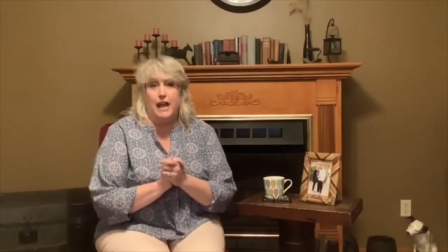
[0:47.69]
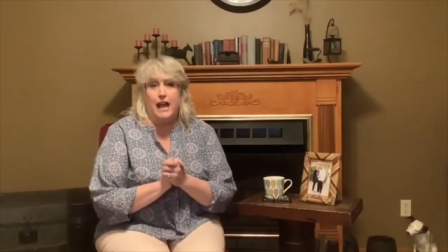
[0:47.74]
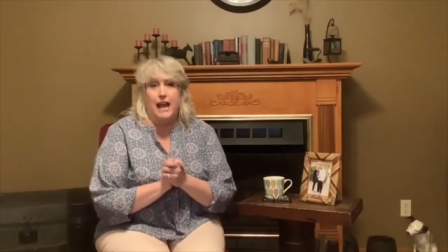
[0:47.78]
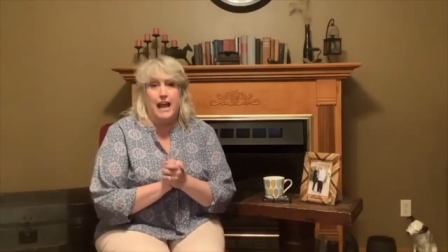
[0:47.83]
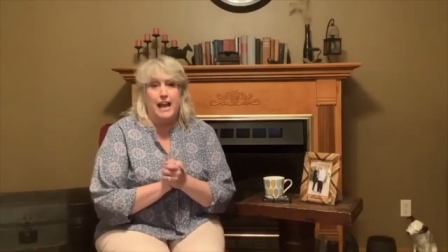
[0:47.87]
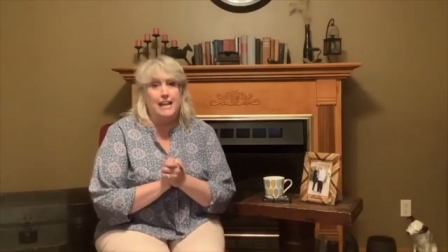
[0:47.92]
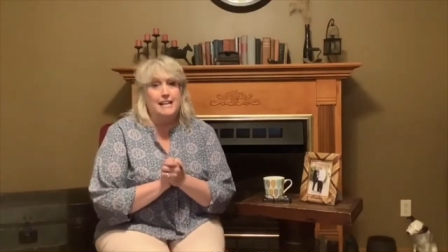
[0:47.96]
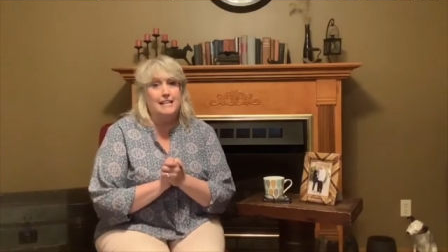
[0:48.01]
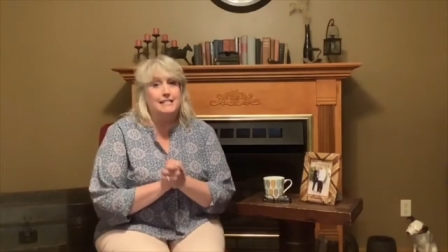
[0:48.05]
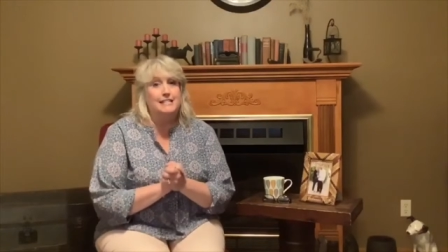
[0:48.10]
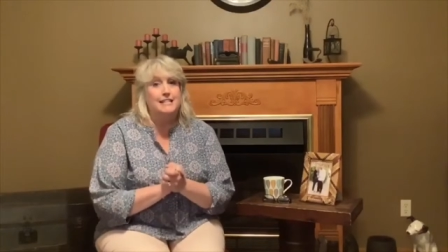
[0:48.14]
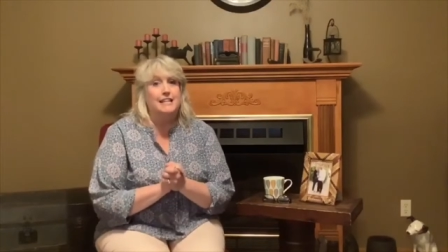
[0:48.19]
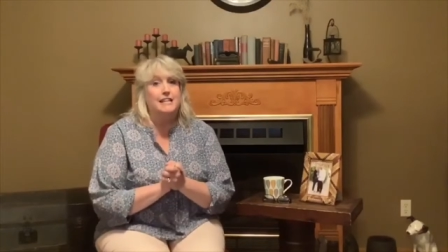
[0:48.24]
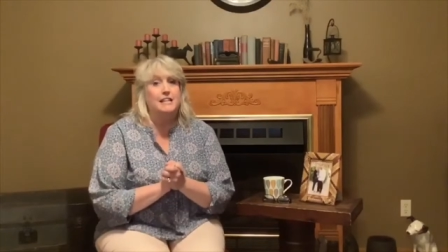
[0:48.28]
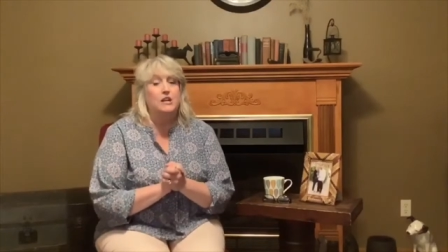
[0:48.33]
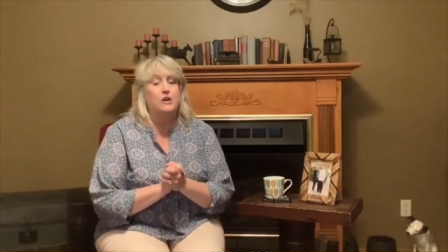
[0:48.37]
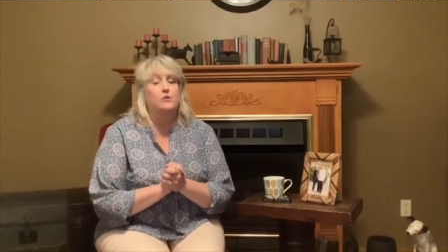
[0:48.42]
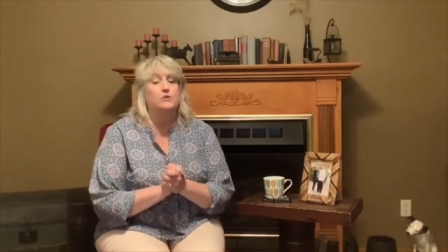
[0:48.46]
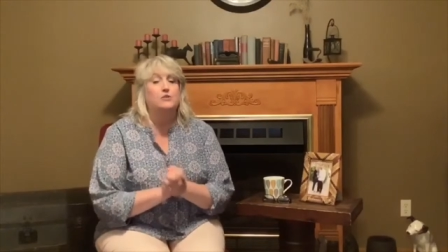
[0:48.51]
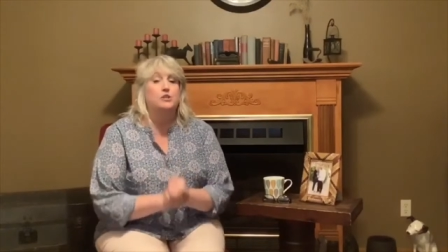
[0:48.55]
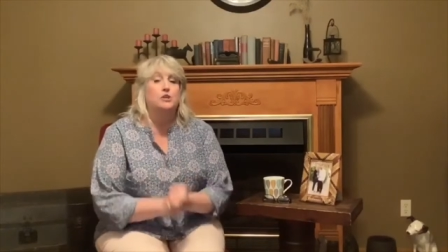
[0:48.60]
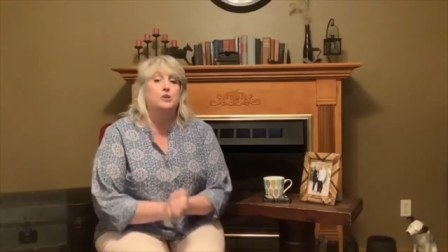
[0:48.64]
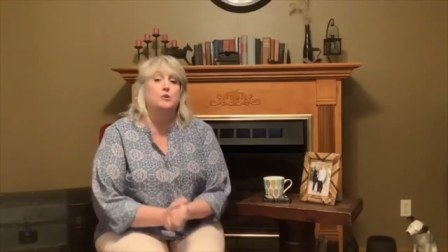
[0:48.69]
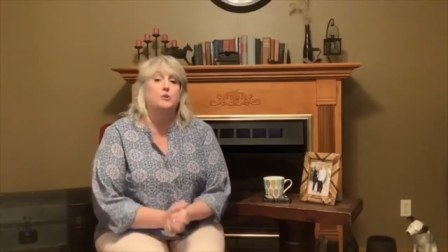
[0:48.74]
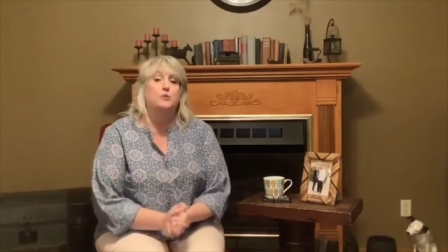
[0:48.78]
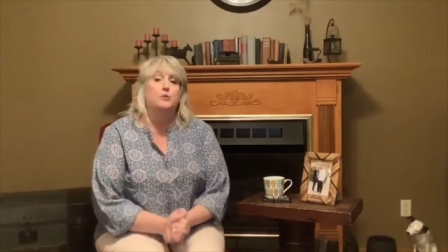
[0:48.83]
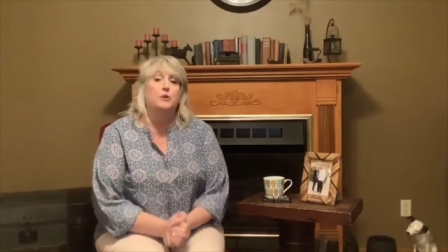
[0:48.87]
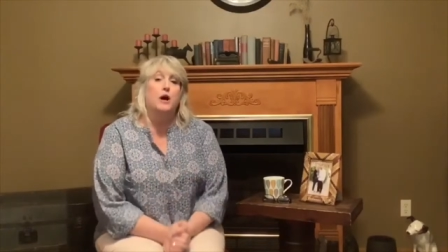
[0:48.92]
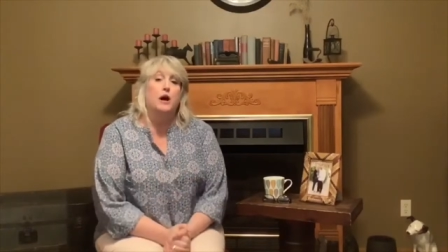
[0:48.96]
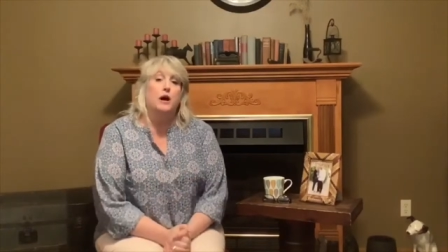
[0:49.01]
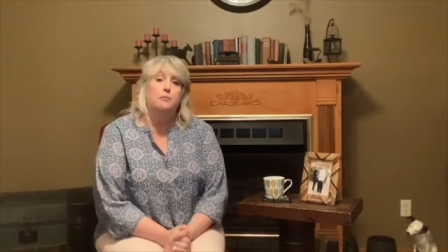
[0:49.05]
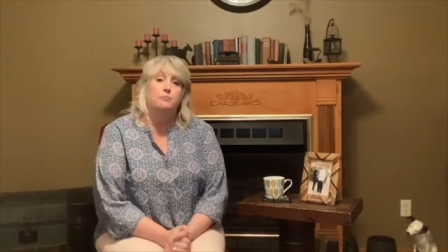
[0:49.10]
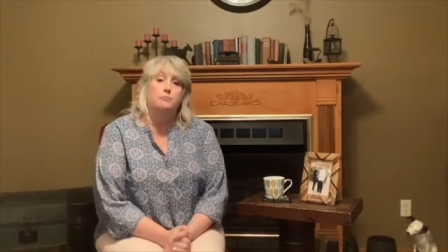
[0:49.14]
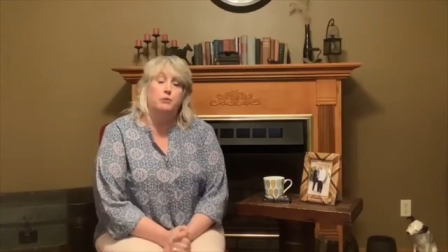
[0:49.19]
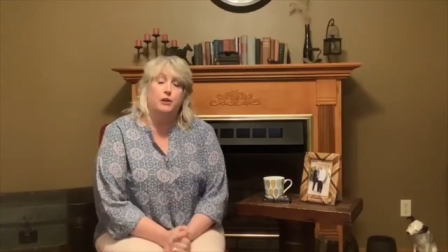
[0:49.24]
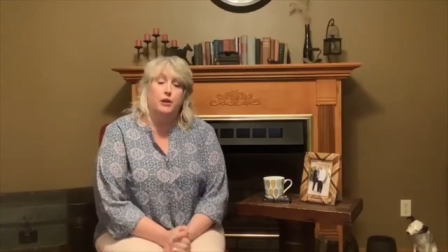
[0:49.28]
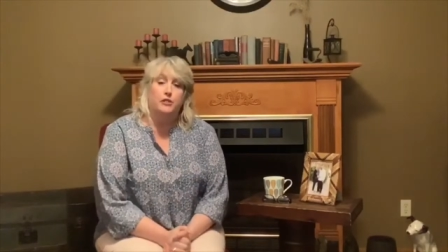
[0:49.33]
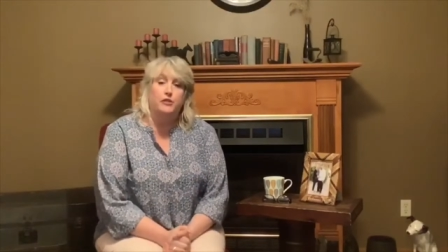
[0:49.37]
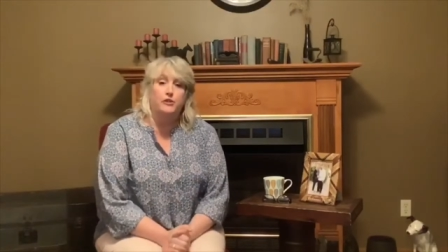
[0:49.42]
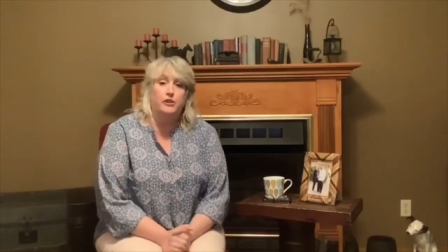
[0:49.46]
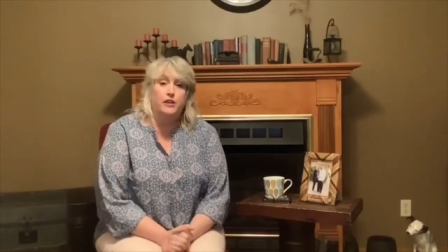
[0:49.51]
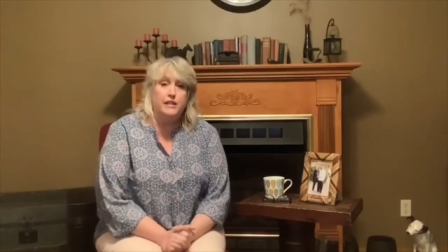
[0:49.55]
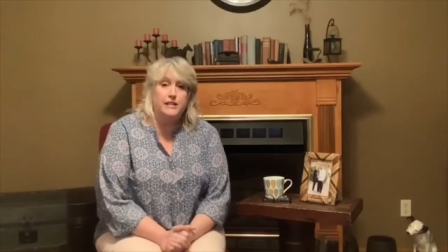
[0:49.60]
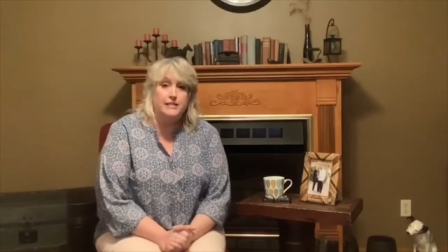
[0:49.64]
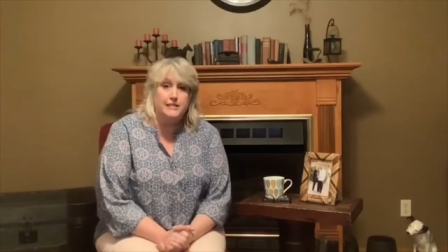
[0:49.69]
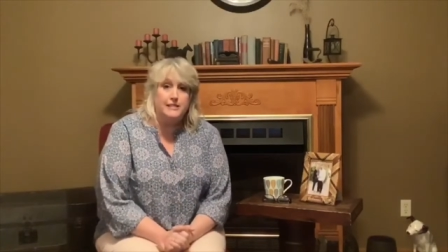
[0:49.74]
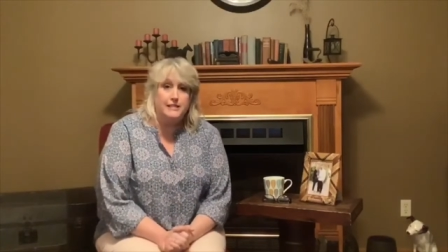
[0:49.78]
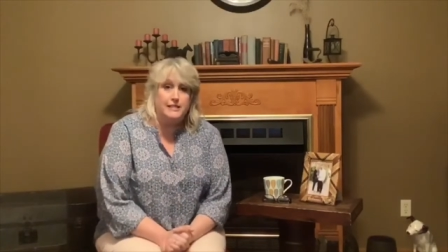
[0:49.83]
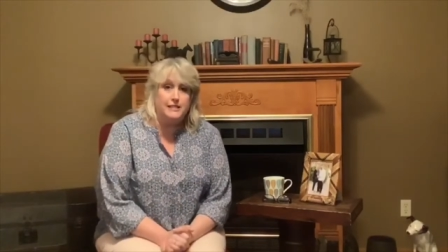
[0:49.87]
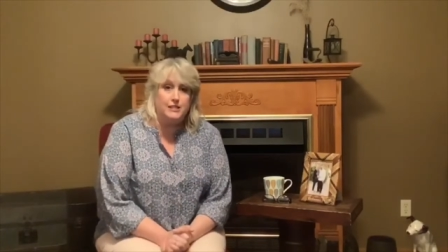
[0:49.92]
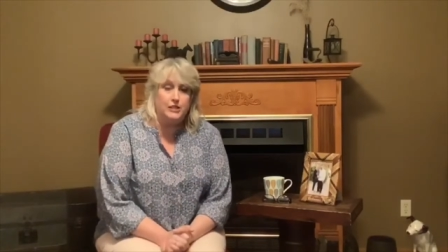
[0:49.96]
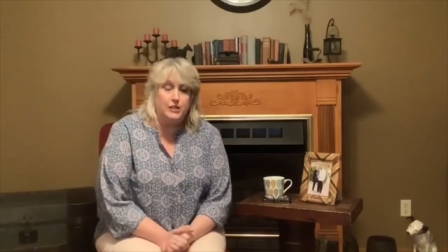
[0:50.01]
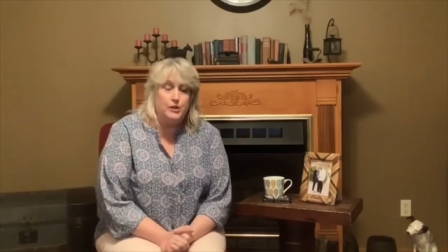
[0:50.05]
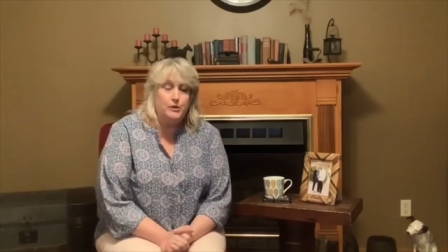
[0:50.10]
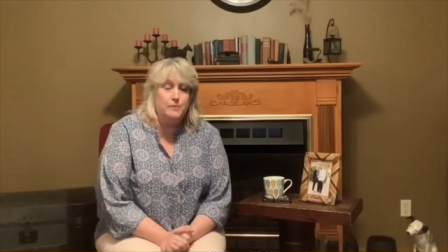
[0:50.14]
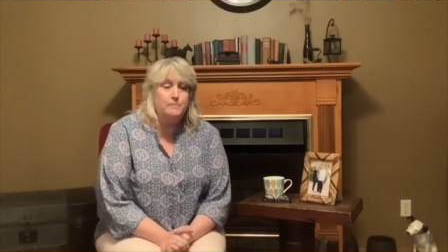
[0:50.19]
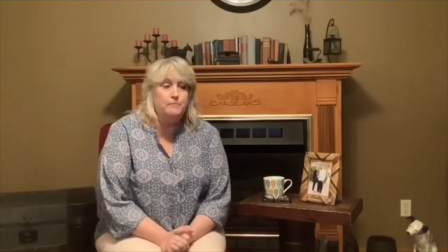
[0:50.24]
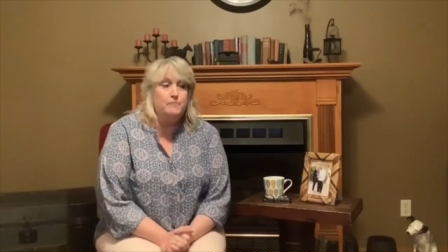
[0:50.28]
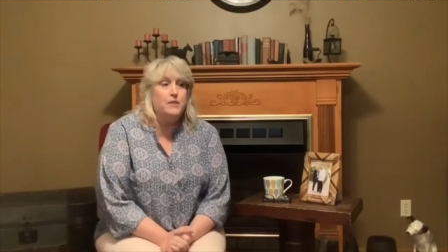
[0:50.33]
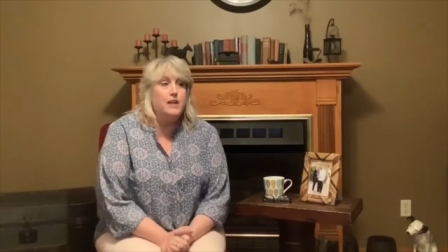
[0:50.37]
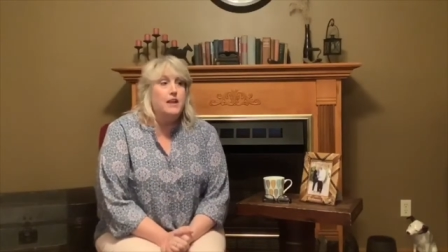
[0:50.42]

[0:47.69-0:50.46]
1802, a brother and a sister